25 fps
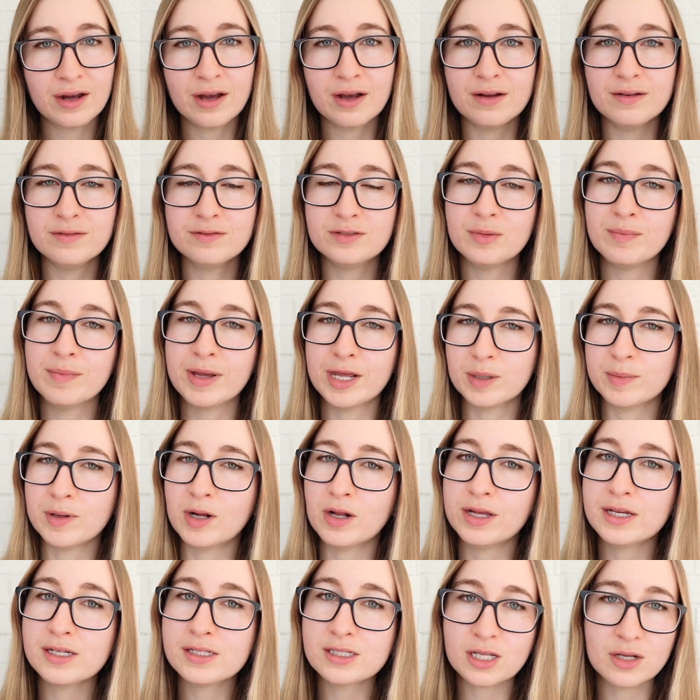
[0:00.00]
of
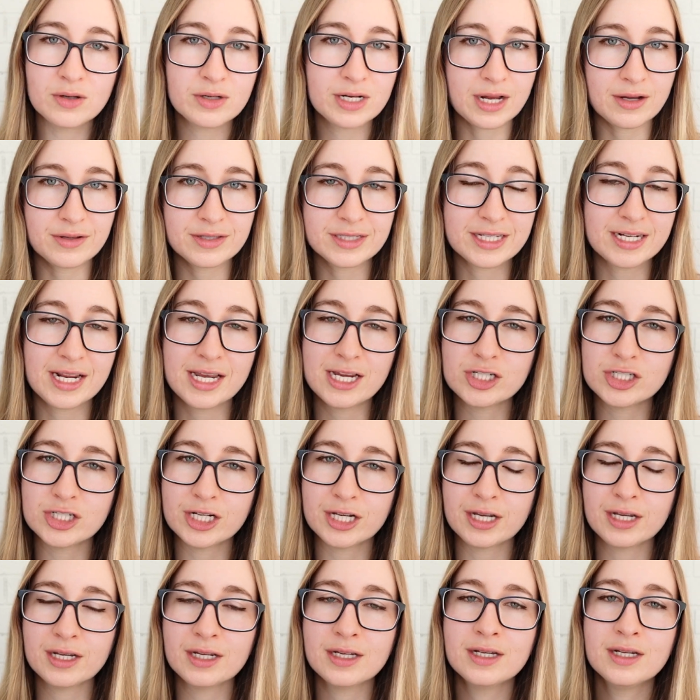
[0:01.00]
metabolic slowdowns in
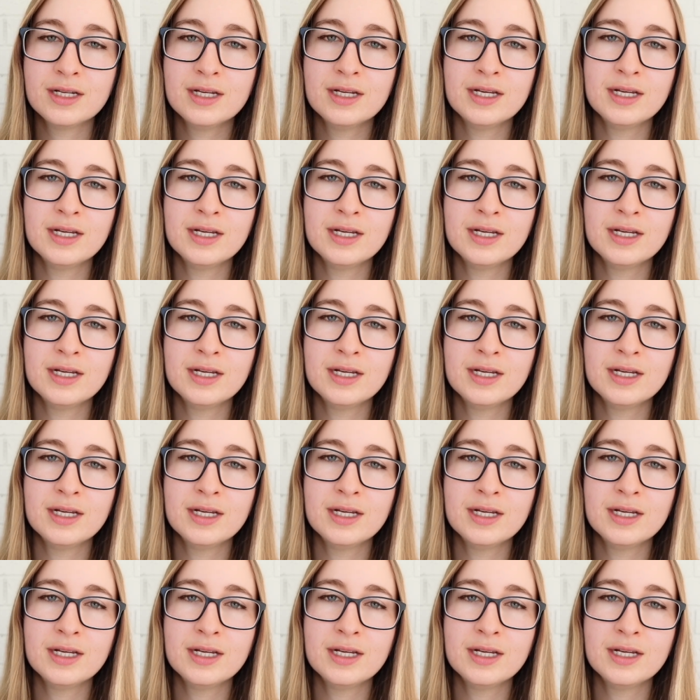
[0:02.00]
aging.